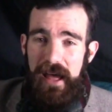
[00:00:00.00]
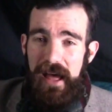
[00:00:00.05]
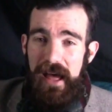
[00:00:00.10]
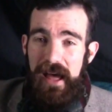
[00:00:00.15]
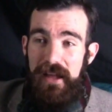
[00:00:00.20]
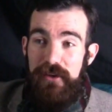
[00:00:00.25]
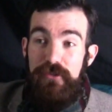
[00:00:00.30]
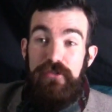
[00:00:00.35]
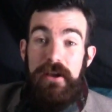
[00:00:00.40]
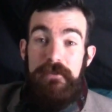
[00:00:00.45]

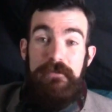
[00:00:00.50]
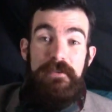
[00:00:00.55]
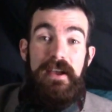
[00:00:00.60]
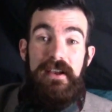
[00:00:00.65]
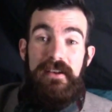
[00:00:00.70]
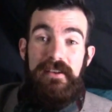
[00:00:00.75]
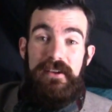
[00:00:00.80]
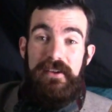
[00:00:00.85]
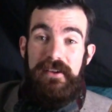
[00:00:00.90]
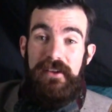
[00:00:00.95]

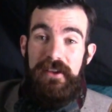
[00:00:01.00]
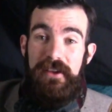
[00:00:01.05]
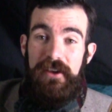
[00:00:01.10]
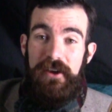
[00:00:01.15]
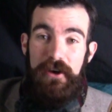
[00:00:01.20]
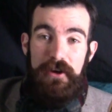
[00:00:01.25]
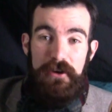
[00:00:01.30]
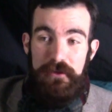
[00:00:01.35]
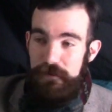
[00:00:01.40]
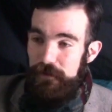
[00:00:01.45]
trifecta
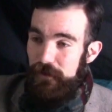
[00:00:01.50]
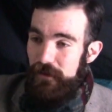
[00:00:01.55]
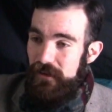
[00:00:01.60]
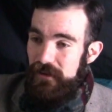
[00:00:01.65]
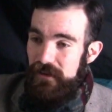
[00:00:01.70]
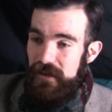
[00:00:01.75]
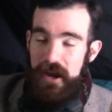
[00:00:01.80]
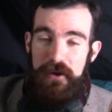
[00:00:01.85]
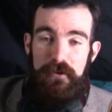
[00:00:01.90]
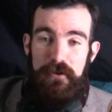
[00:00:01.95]
of
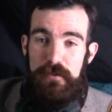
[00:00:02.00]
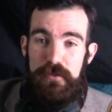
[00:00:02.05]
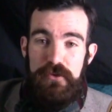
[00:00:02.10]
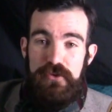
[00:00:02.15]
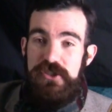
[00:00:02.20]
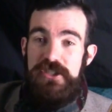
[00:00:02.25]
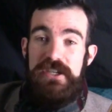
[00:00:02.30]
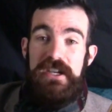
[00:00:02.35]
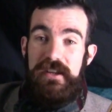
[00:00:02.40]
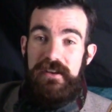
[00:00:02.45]
terrible
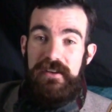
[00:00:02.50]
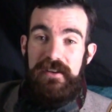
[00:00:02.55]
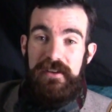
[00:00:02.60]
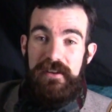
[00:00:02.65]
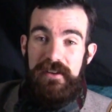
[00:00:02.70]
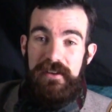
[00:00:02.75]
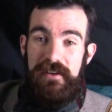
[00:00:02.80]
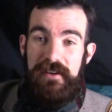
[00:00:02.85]
shit.